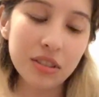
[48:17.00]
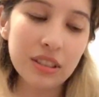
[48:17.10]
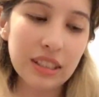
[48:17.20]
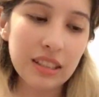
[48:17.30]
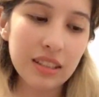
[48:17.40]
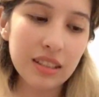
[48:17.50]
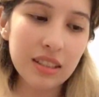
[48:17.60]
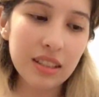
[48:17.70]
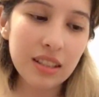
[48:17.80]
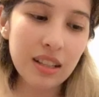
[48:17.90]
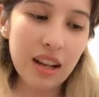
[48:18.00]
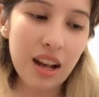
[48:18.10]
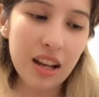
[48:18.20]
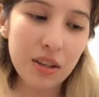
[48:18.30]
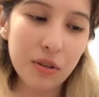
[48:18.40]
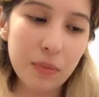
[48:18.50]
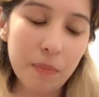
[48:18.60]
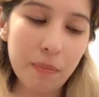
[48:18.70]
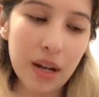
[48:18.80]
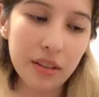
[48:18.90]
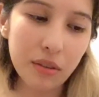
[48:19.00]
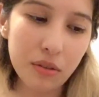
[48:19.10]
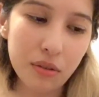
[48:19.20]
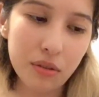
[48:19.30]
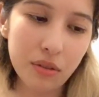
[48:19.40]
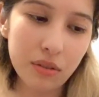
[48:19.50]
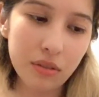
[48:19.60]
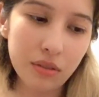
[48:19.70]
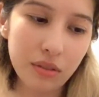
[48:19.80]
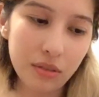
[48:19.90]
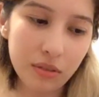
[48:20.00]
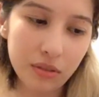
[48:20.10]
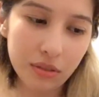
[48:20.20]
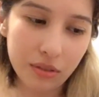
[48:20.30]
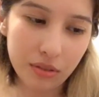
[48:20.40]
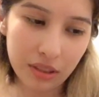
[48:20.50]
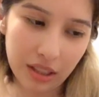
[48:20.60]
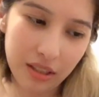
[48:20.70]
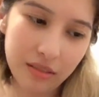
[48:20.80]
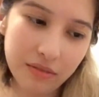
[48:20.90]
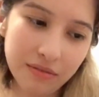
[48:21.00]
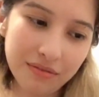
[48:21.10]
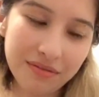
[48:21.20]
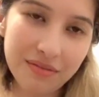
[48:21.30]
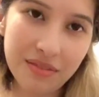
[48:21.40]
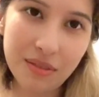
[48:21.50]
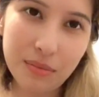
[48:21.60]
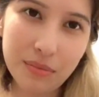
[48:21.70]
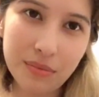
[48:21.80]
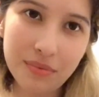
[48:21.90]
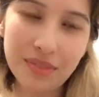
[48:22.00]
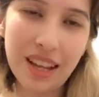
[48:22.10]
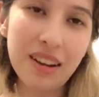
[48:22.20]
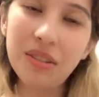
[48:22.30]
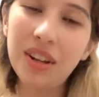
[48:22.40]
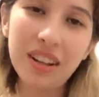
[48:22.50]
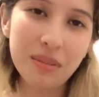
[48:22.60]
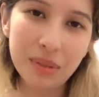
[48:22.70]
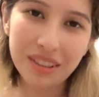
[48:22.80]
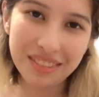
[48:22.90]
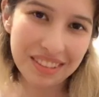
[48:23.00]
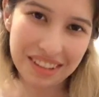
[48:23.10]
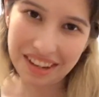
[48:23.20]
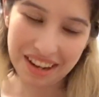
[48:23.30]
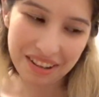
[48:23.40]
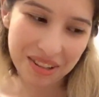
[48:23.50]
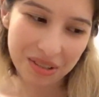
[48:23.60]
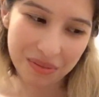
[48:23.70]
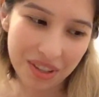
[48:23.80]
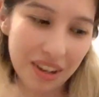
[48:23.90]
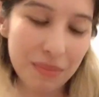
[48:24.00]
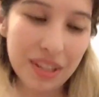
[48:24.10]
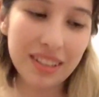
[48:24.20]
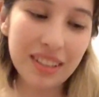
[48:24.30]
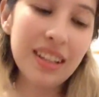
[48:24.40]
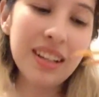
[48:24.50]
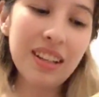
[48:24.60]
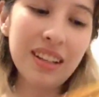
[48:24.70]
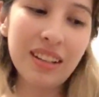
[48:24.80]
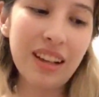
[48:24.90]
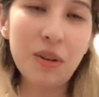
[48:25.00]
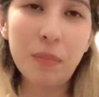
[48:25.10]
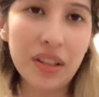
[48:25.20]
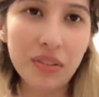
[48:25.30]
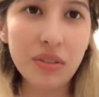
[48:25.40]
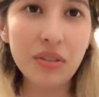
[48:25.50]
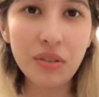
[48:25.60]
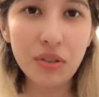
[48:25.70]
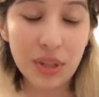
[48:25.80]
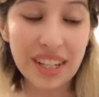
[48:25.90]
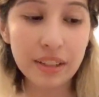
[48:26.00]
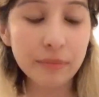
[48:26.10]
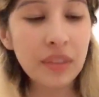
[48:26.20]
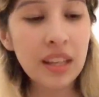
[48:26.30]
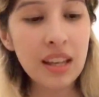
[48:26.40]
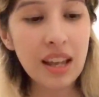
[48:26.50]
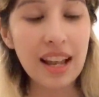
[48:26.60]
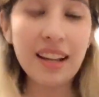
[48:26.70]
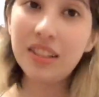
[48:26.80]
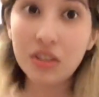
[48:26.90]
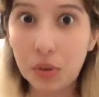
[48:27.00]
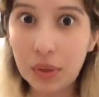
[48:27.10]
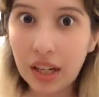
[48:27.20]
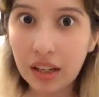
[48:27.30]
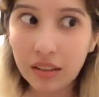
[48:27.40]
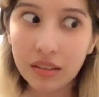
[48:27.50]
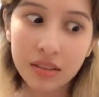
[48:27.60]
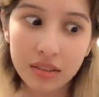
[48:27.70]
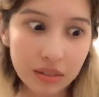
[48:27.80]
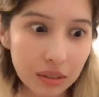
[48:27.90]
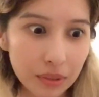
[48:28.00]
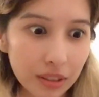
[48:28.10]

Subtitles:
is Hieropanto Green. I don't know how to pronounce it in English, I'm sorry, but it's Hieropanto Green, and it's green, so I mean,